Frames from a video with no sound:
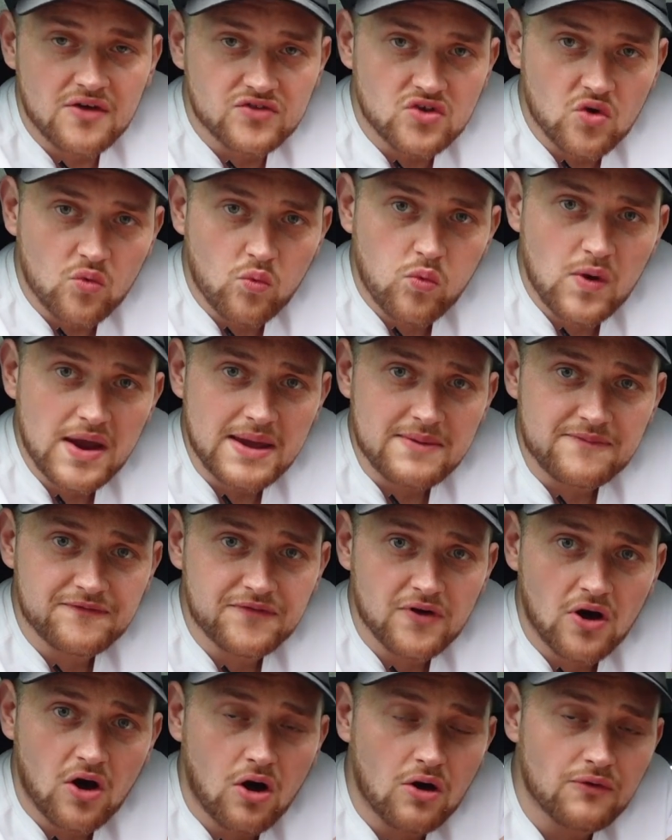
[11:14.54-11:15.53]
The
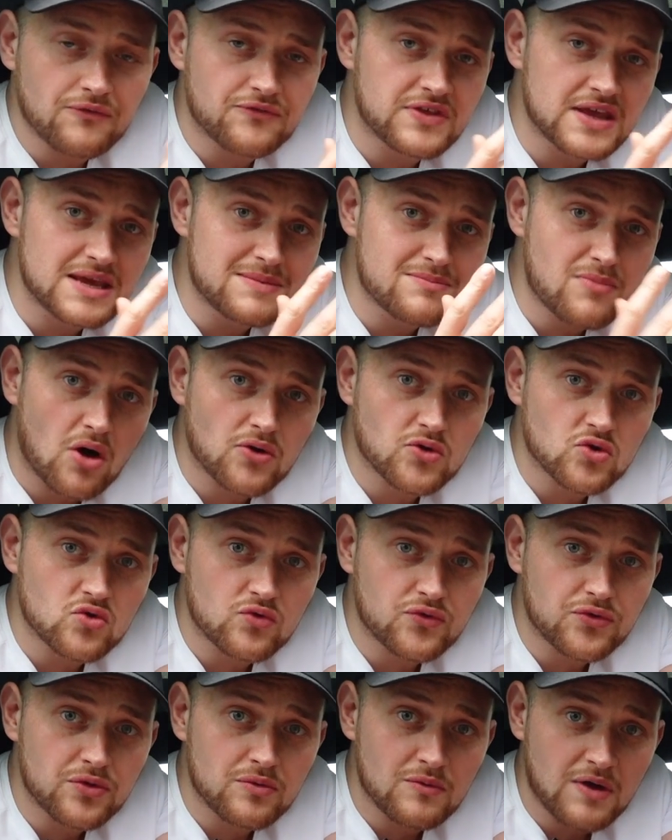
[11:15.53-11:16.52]
width of the
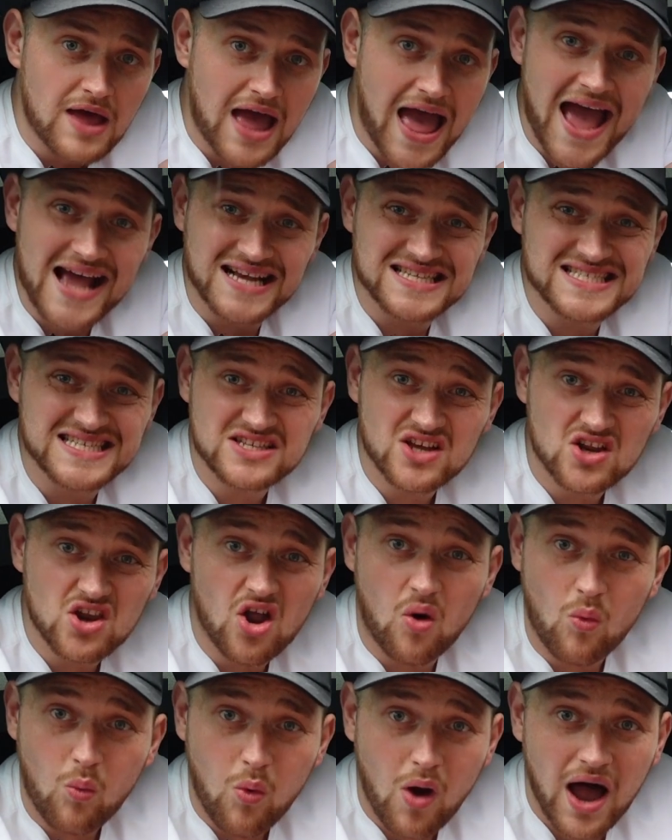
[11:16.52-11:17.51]
Model S is a
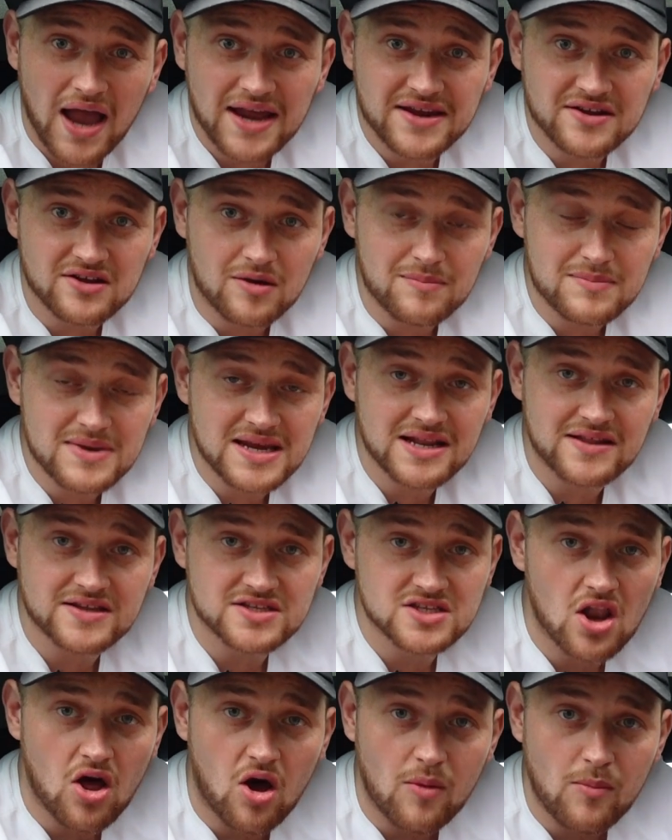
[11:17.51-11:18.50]
lot wider, meaning
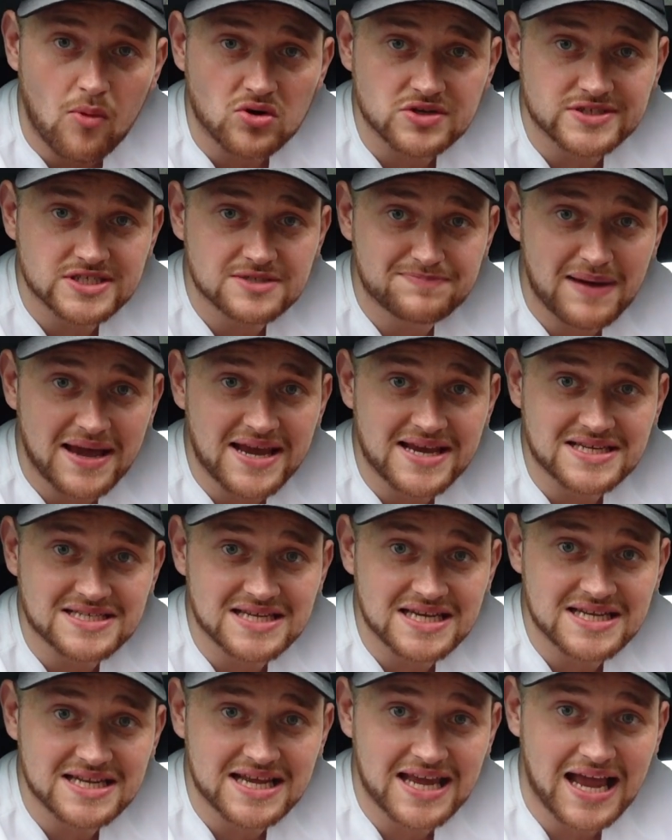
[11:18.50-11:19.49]
there's a lot more
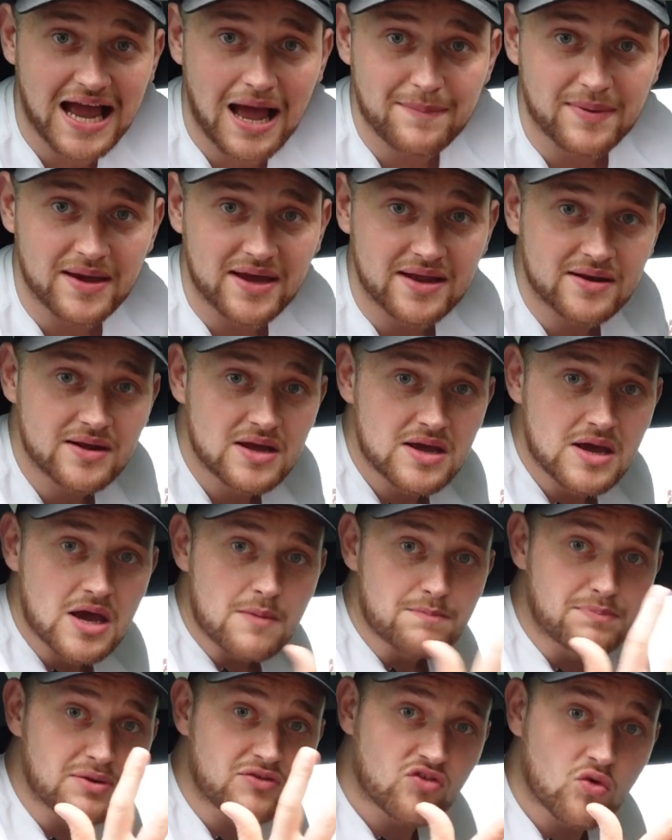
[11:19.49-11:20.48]
space in the cabin
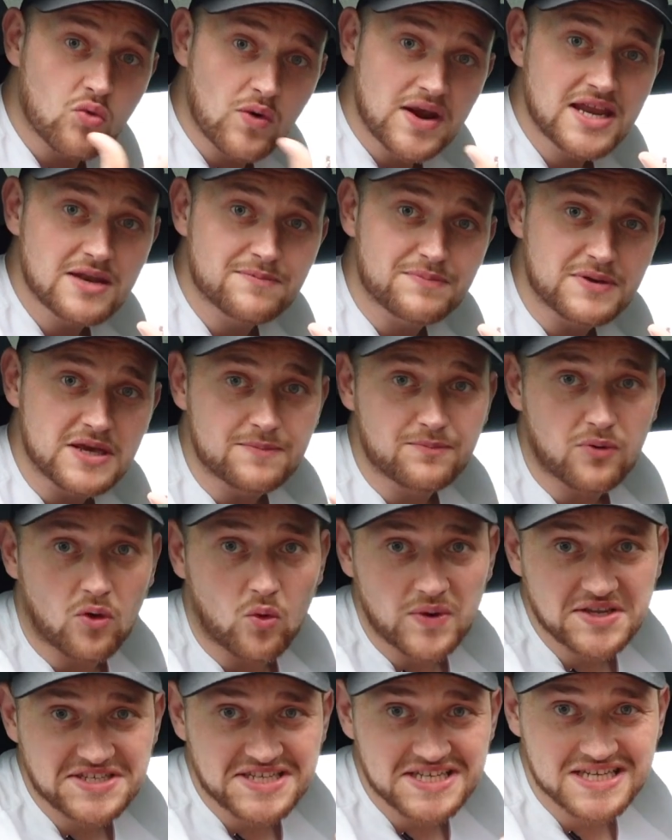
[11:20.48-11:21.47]
between
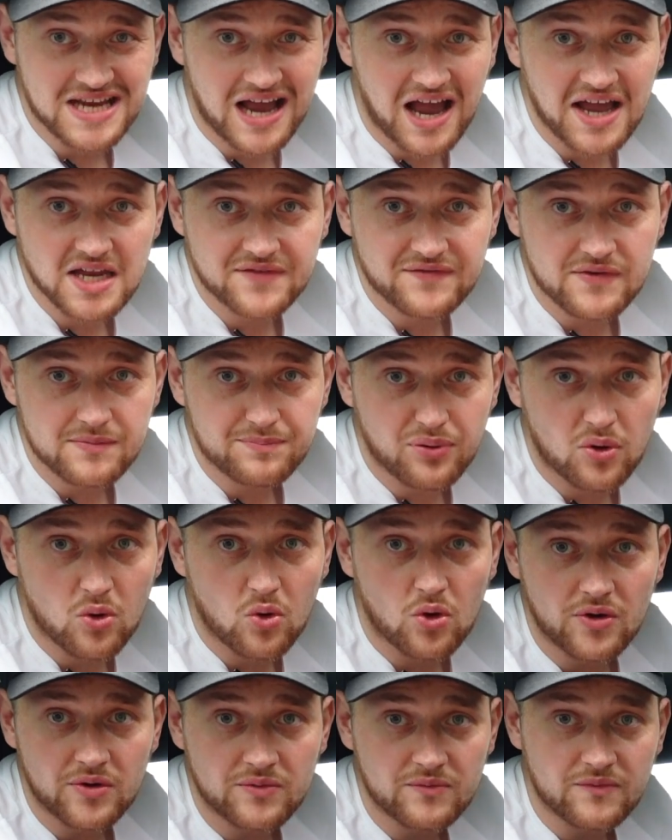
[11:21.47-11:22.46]
people, which is kind of
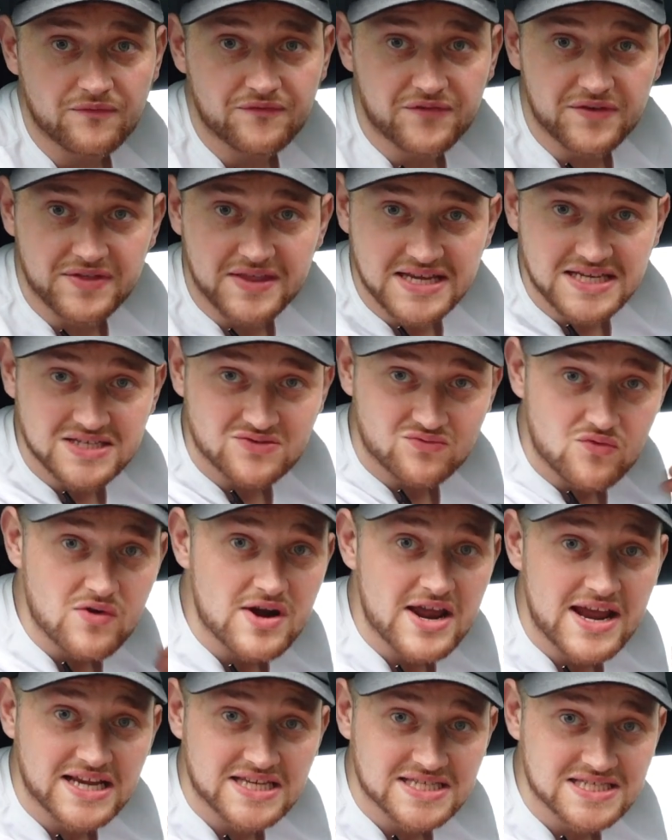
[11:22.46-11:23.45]
important for these
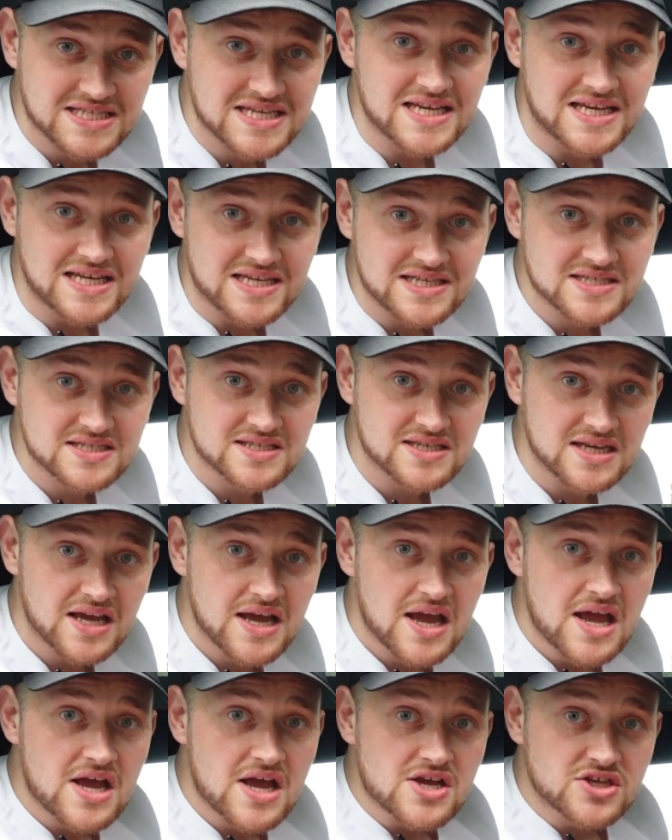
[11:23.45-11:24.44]
rear seats.
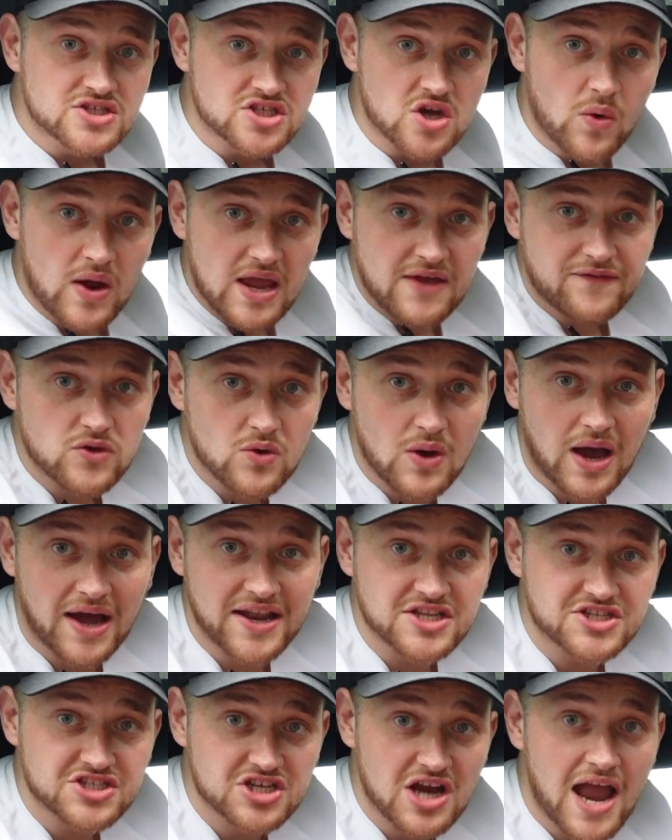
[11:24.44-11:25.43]
So if you
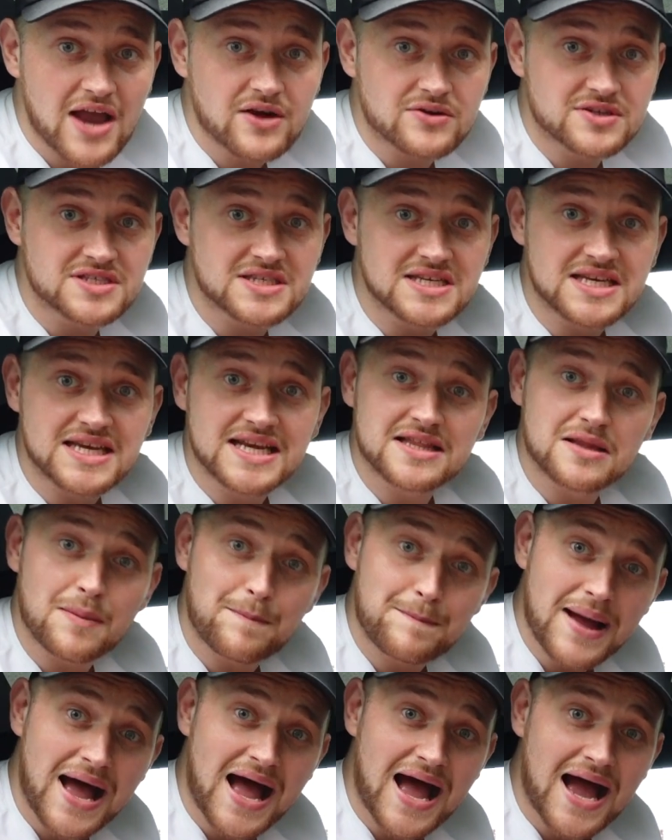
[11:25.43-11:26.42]
had a child seat in the
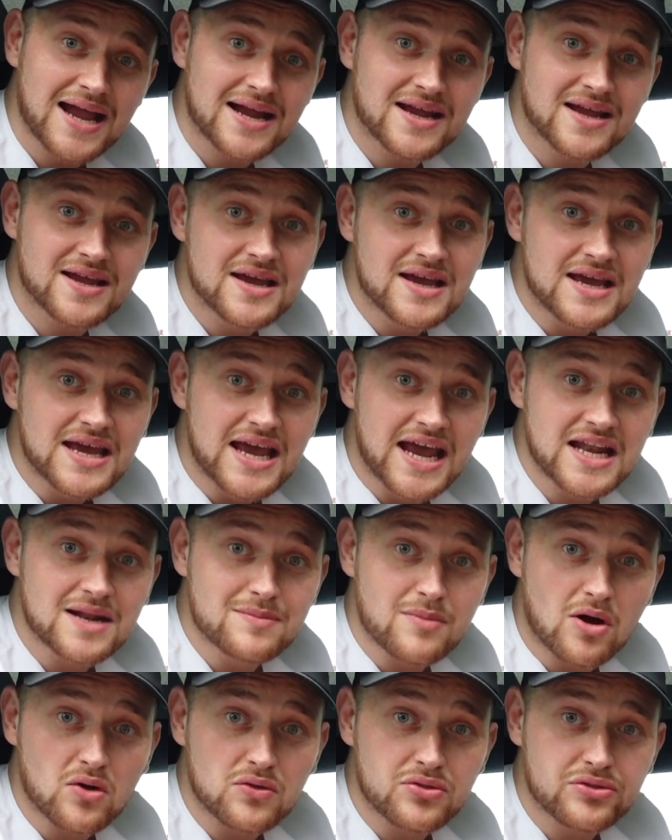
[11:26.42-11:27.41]
back, in
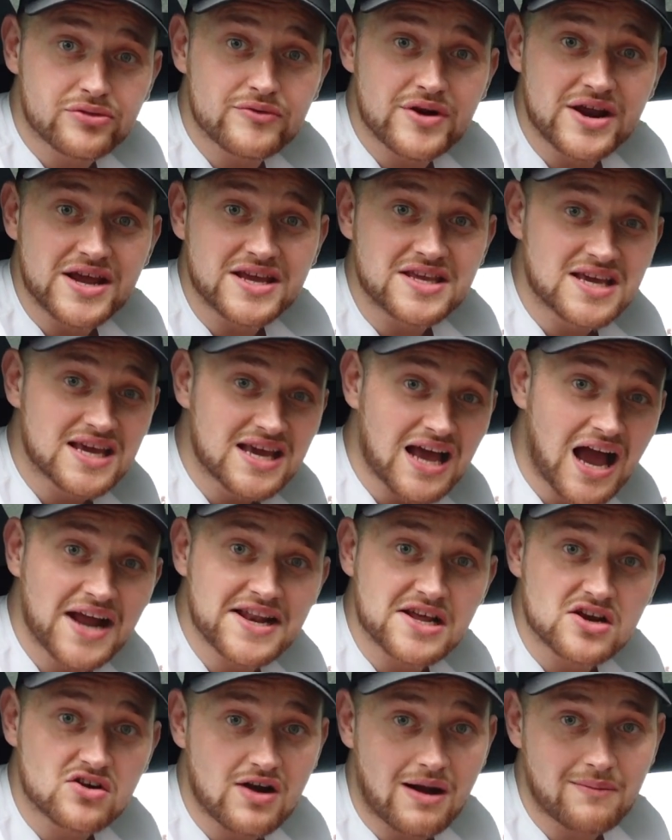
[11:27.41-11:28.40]
the Model 3, you're
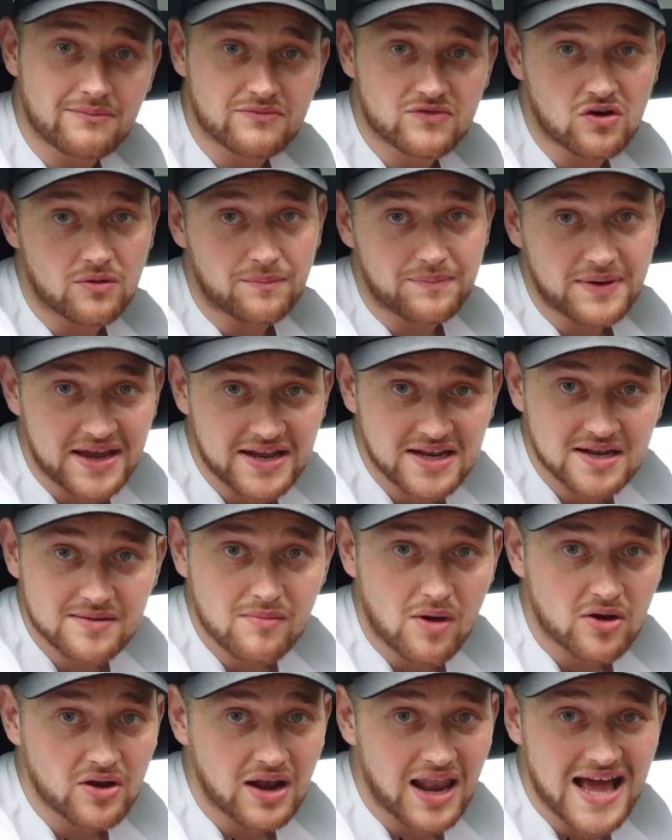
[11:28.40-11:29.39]
kind of cramped up, but in the
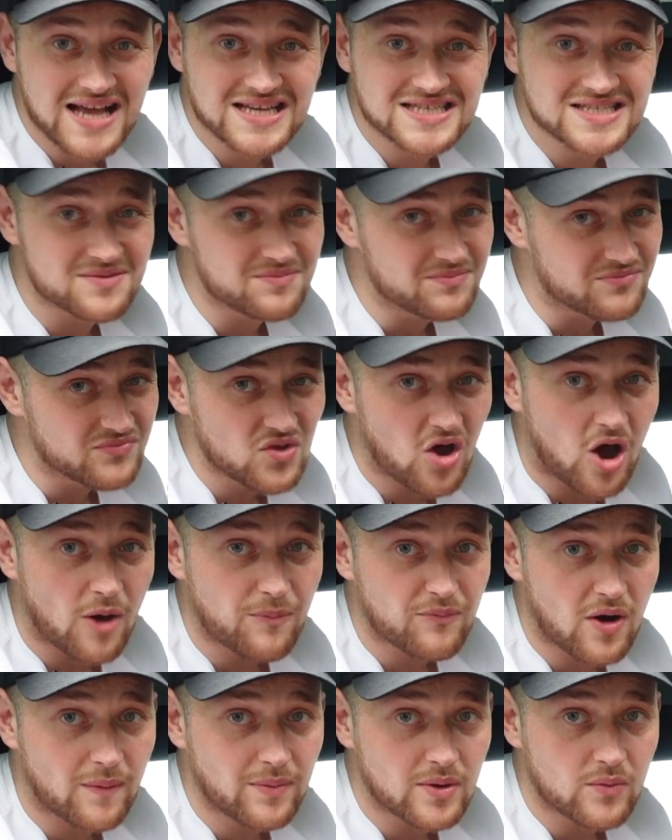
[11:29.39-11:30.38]
Model S, not a
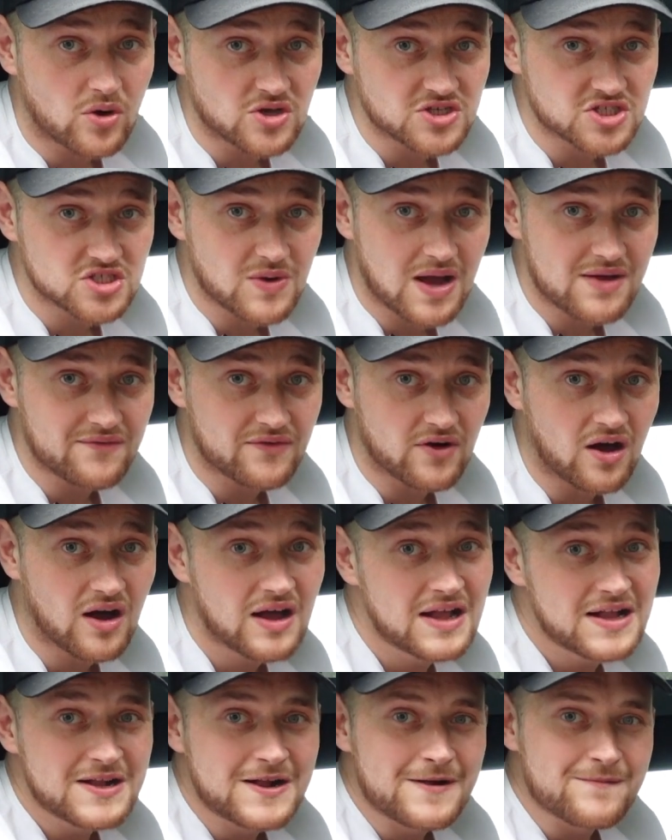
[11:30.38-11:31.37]
problem whatsoever.